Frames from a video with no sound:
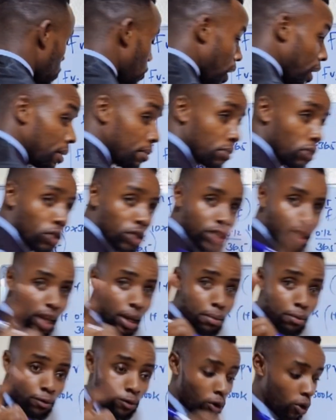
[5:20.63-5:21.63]
One more
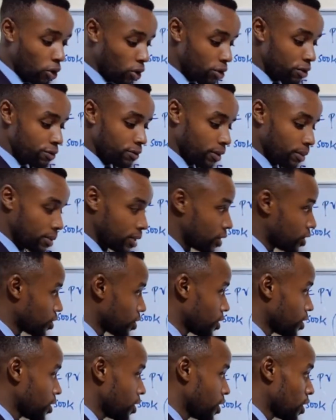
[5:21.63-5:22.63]
time for
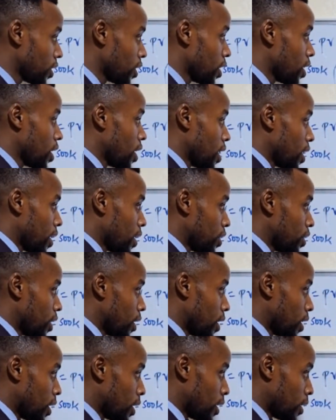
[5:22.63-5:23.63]
confirmation.
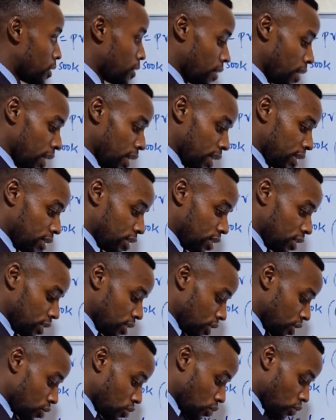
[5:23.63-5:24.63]
All right,
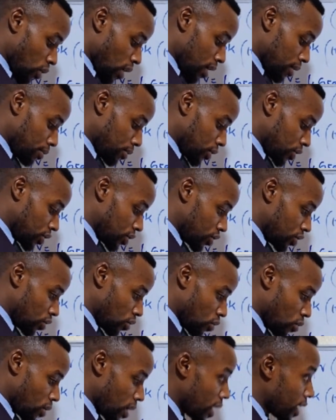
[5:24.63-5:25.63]
this is
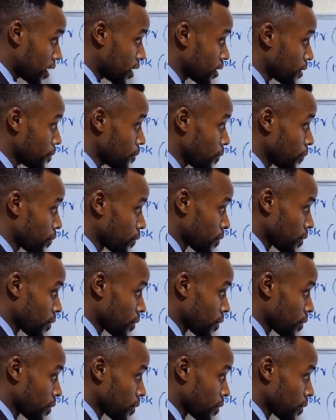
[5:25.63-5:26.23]
1.01